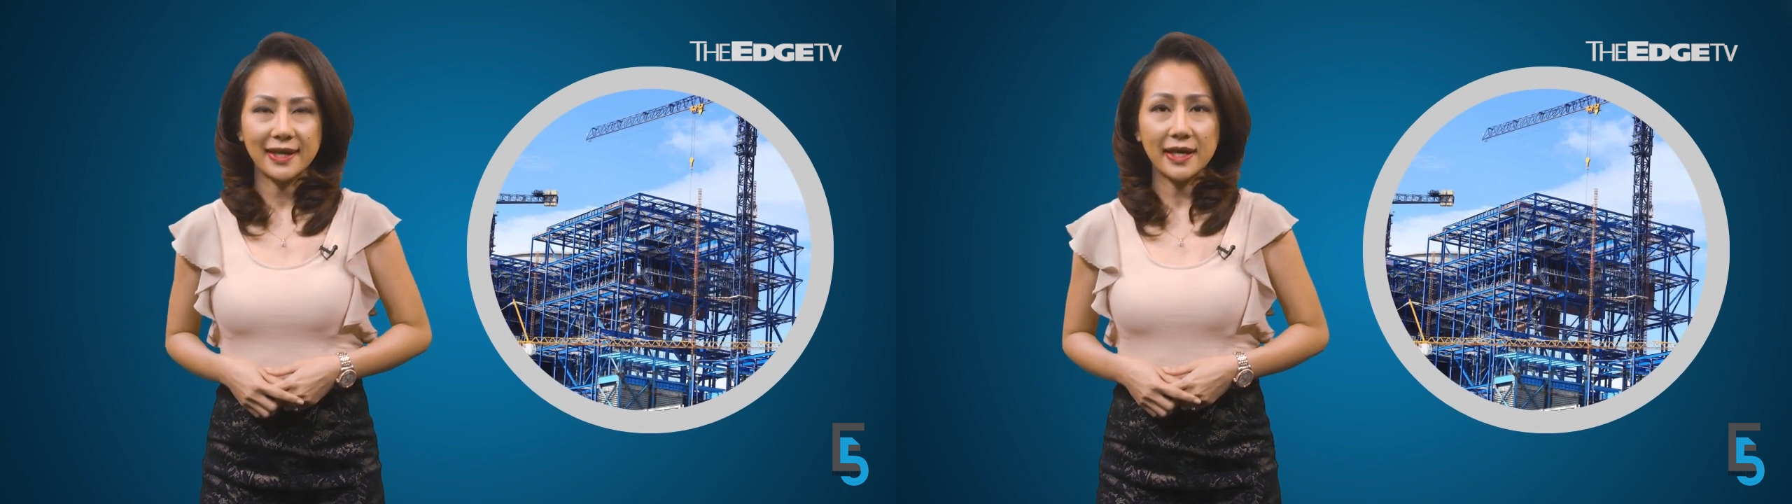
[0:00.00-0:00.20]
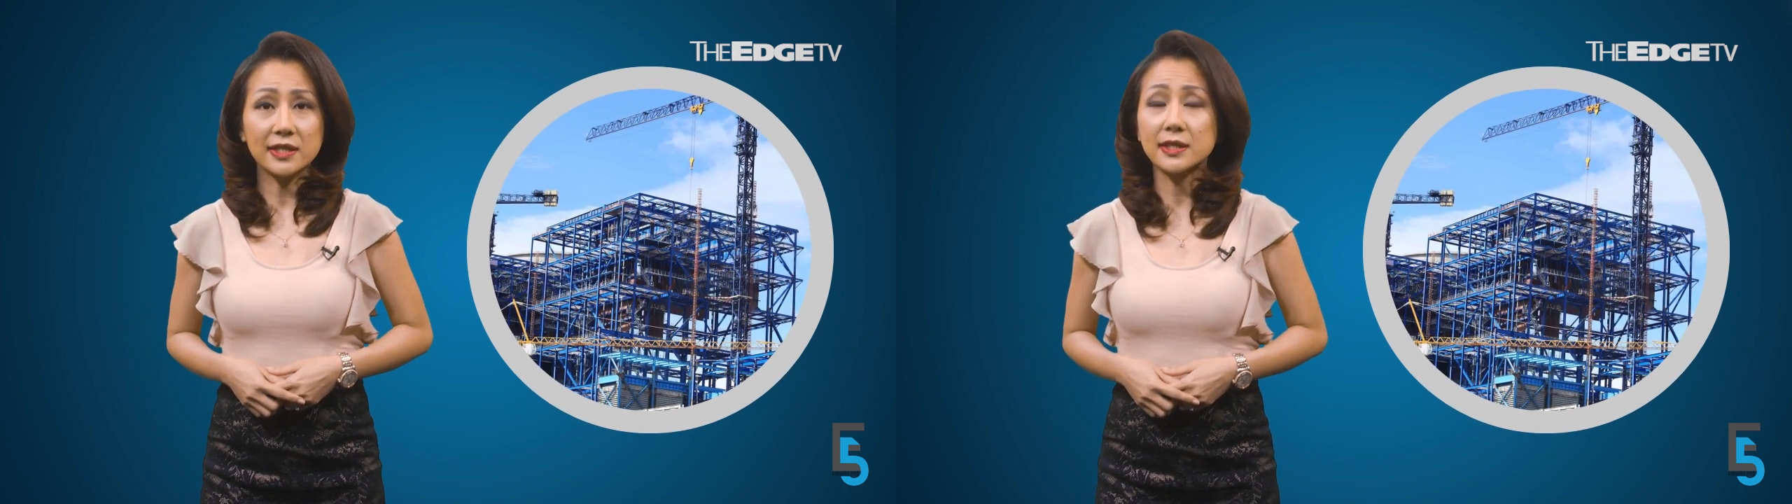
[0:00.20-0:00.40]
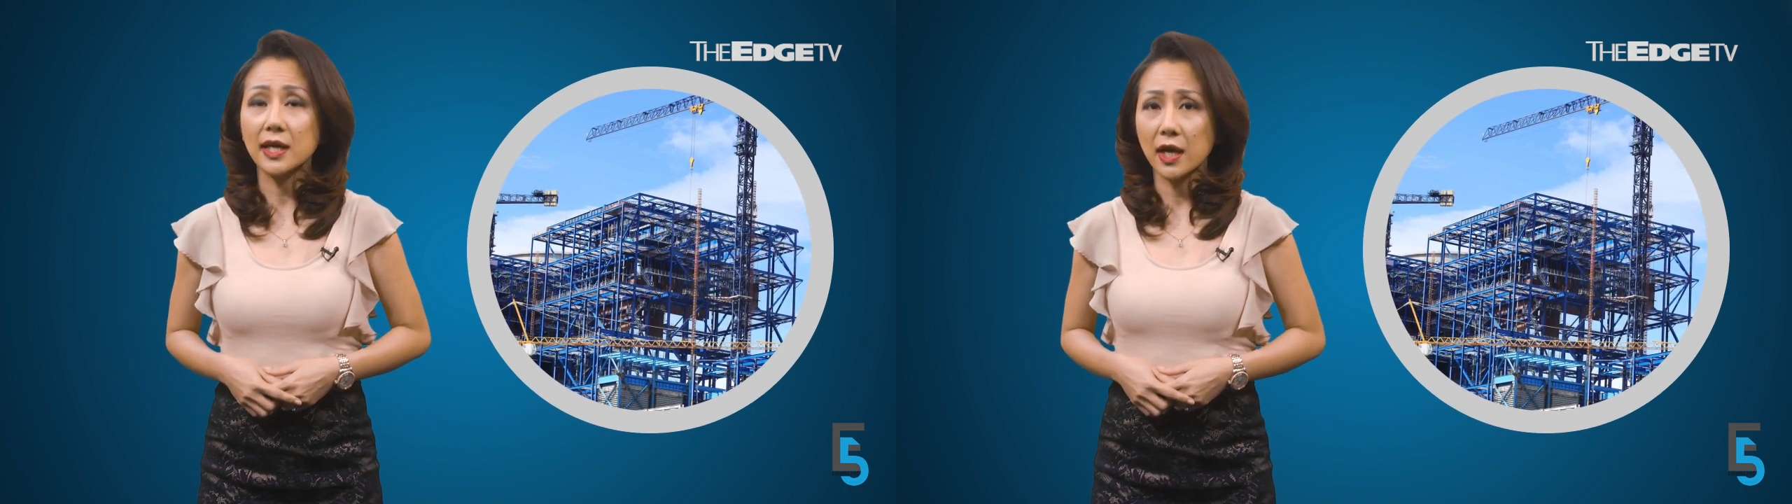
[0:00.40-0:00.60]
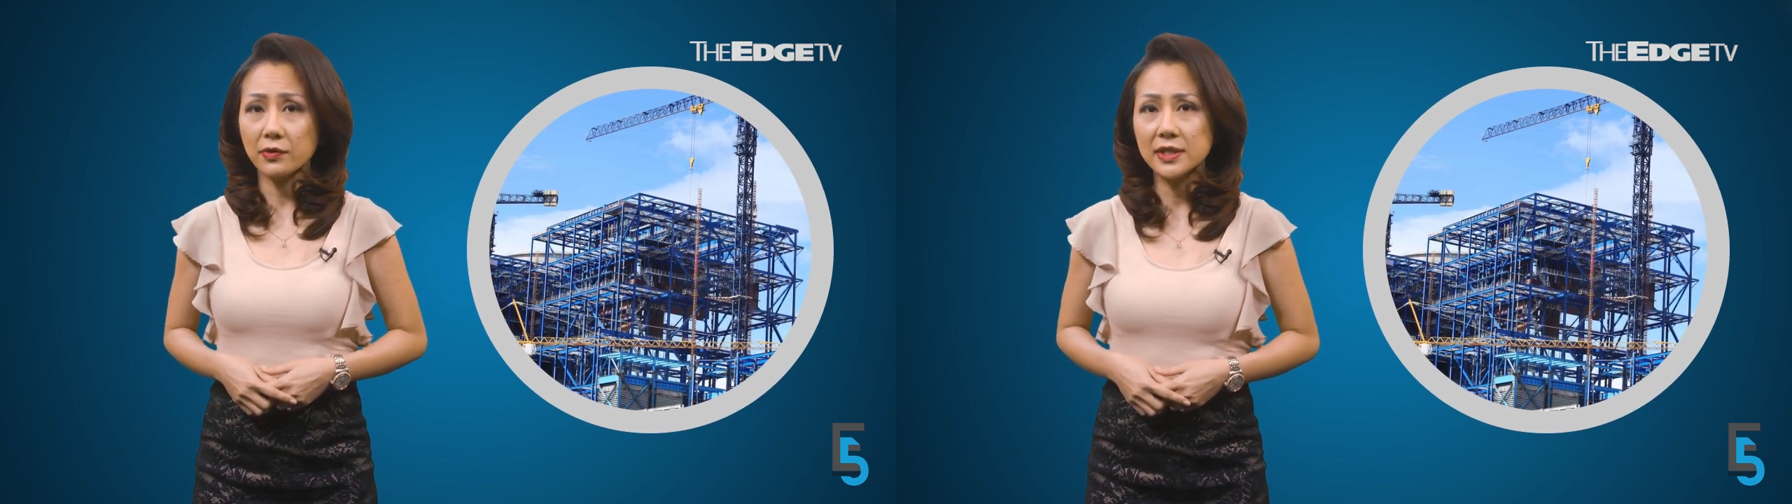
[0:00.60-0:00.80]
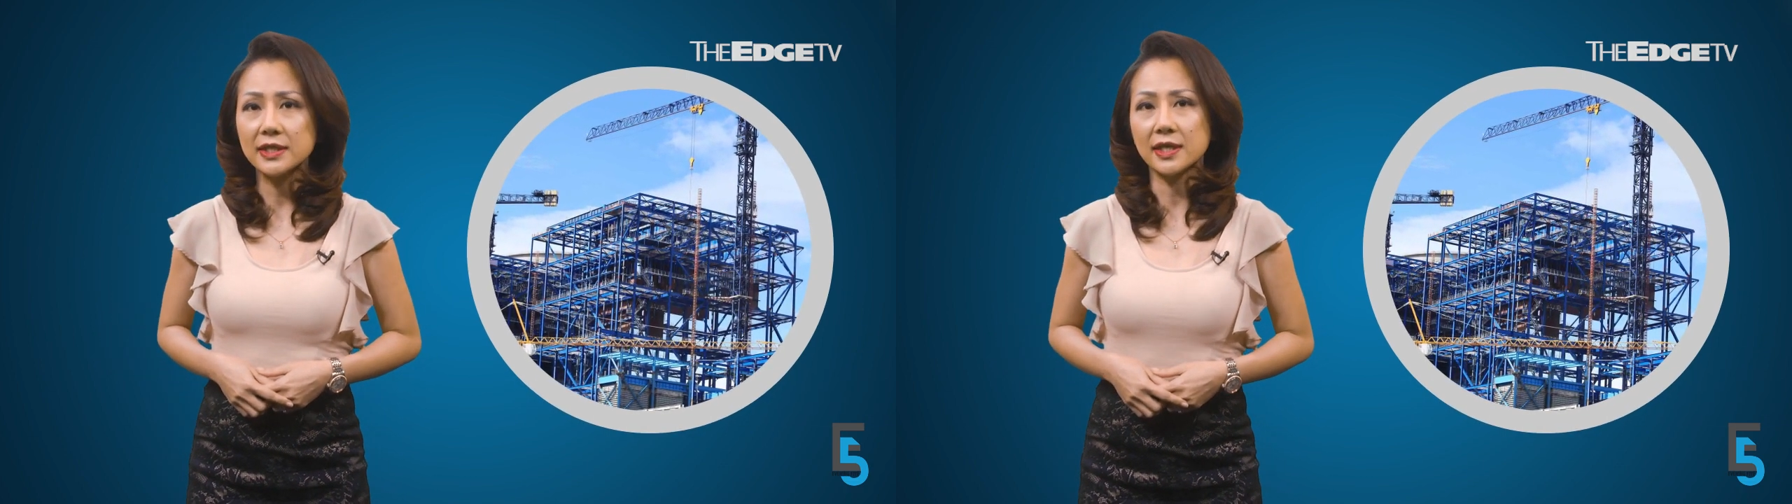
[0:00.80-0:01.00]
Its
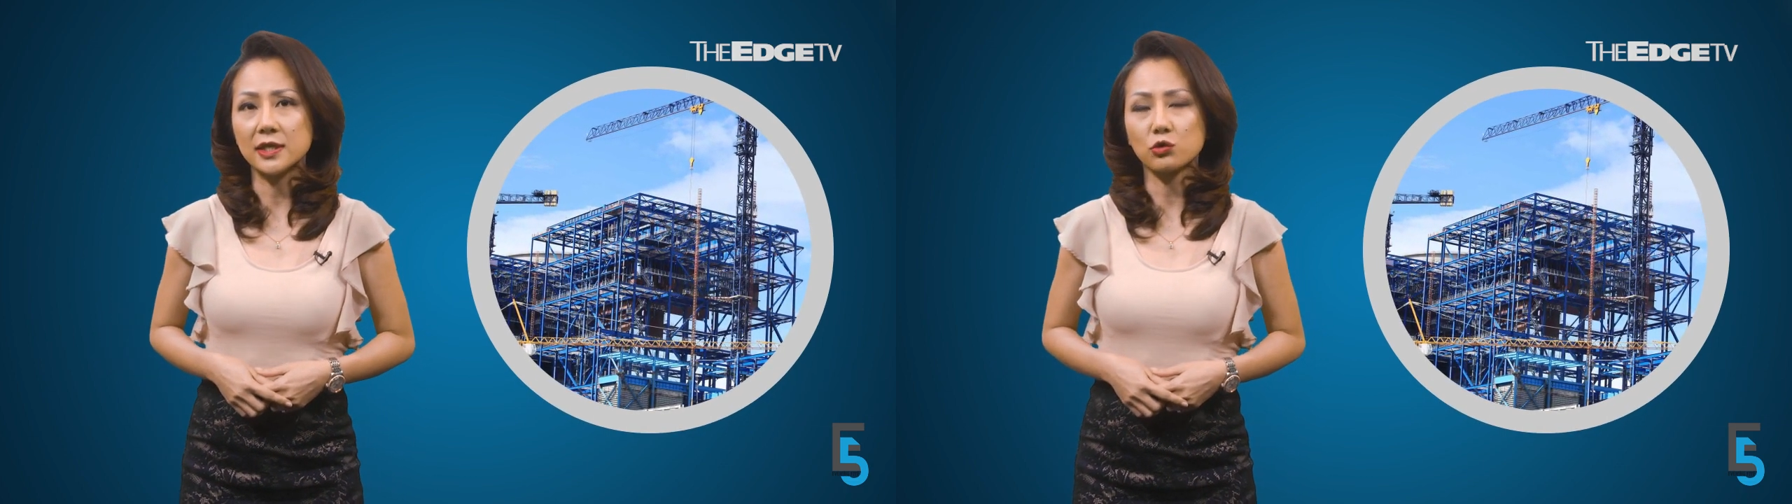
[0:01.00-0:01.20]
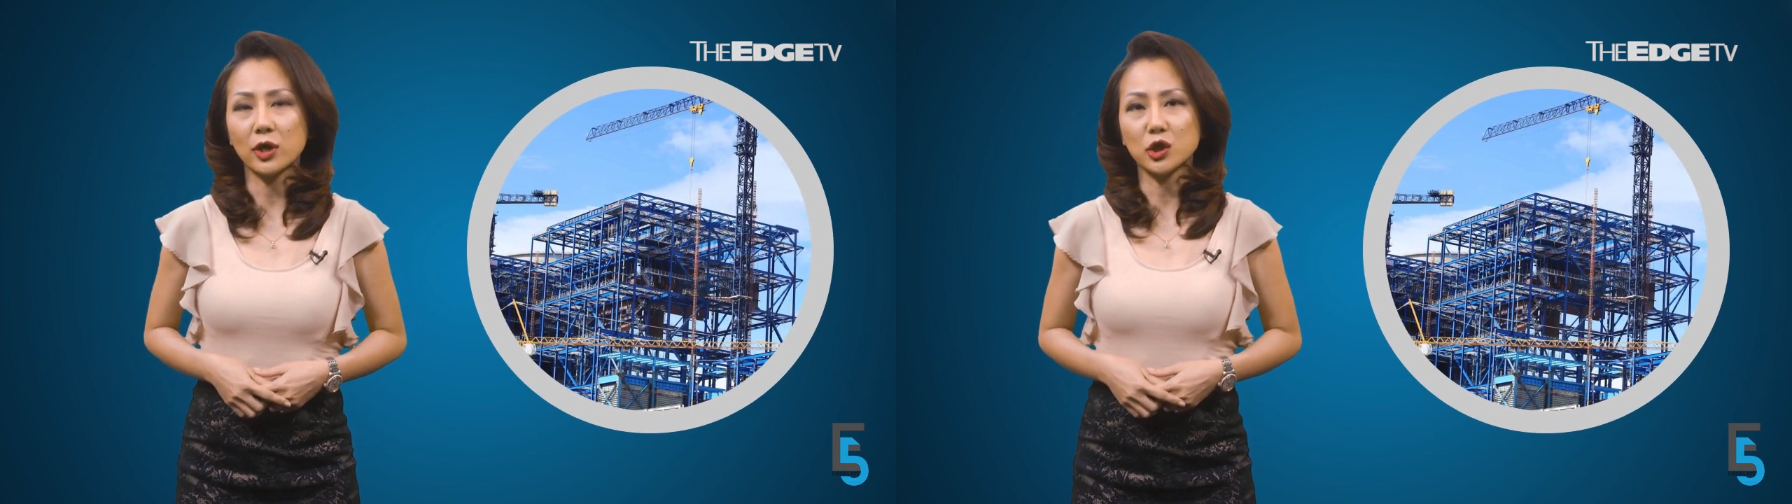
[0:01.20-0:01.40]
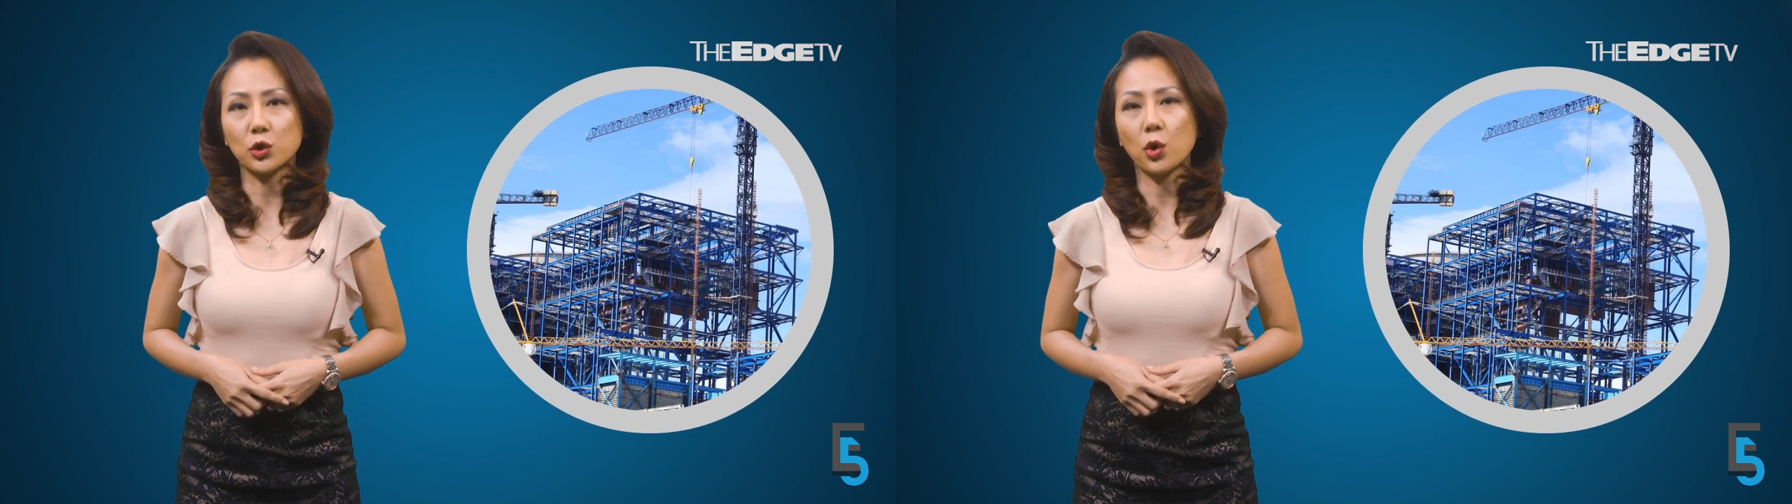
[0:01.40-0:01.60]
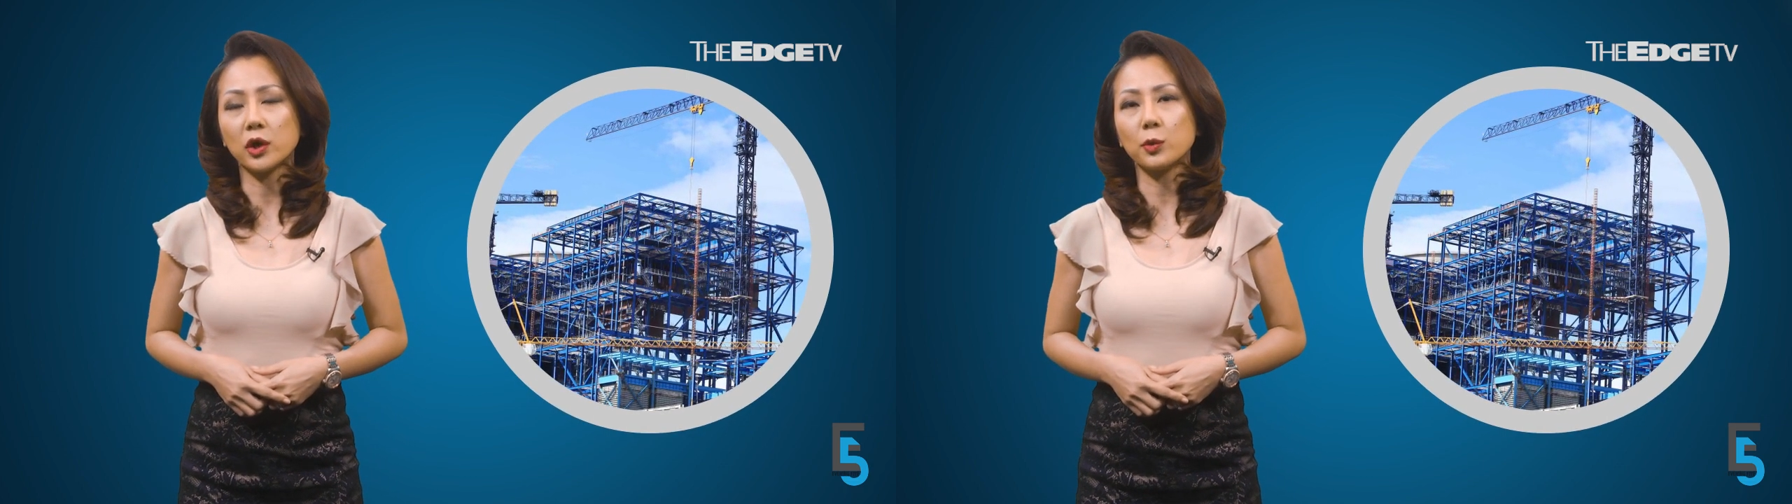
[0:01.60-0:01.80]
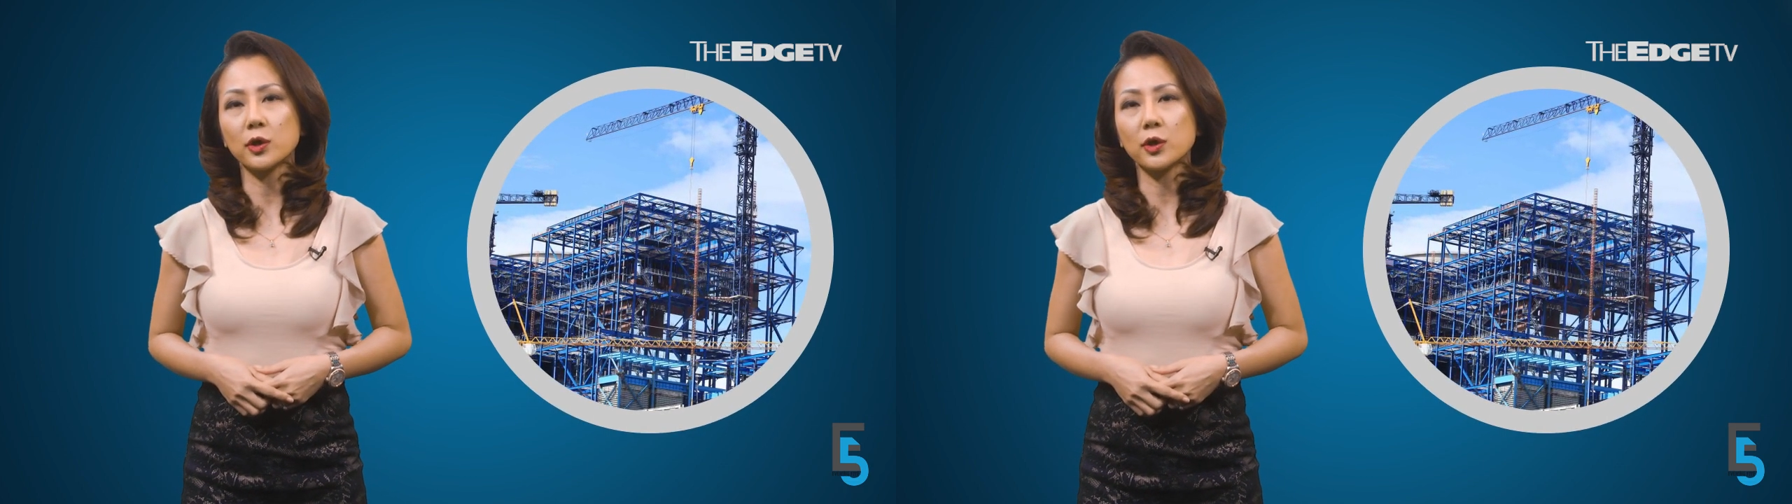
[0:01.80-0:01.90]
current construction order